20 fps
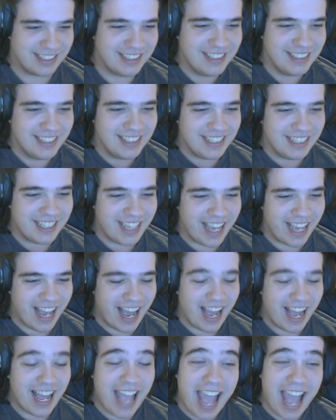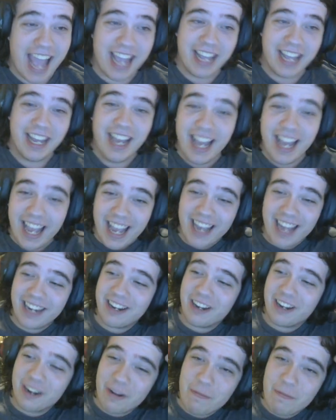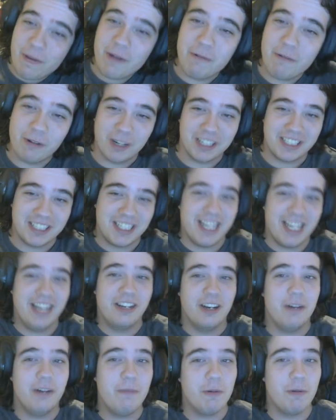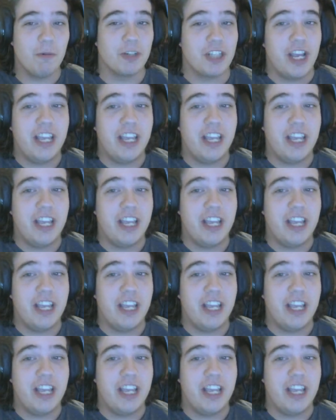yeah, it, it could have been worse. It could have been worse.